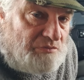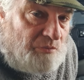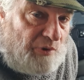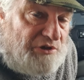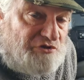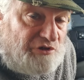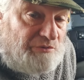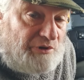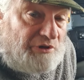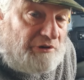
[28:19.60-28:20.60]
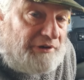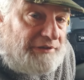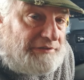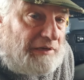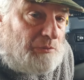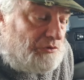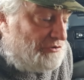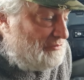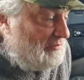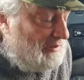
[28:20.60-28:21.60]
wind chill united. That
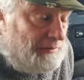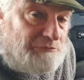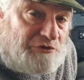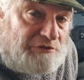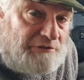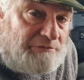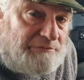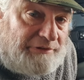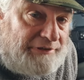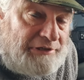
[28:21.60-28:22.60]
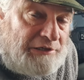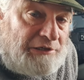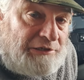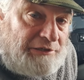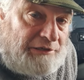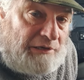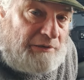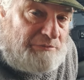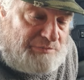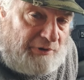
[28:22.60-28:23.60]
was absolutely, you know,
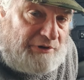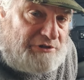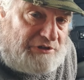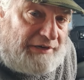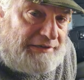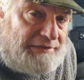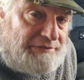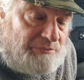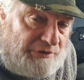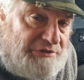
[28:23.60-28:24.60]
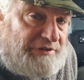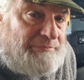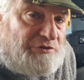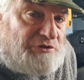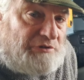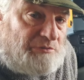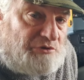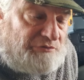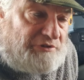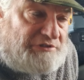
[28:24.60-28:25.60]
it was -8, the wind temperature, and I was
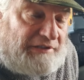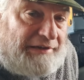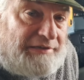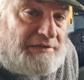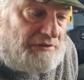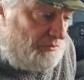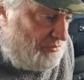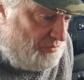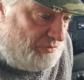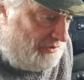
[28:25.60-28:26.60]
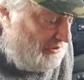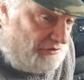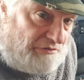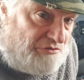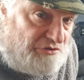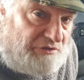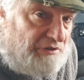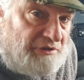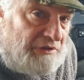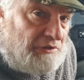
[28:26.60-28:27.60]
on this lake and I was walking across, and
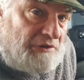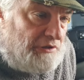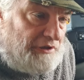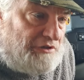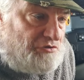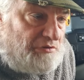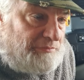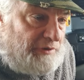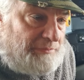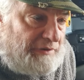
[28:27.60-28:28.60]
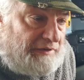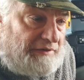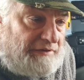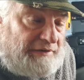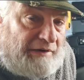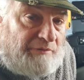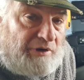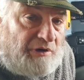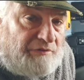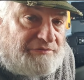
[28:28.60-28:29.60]
it took me about an hour and
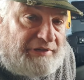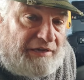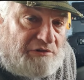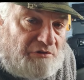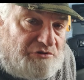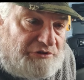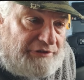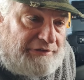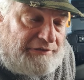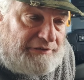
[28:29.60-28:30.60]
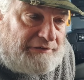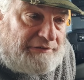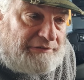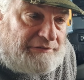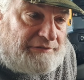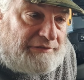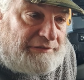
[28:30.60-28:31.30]
a half to get across it, and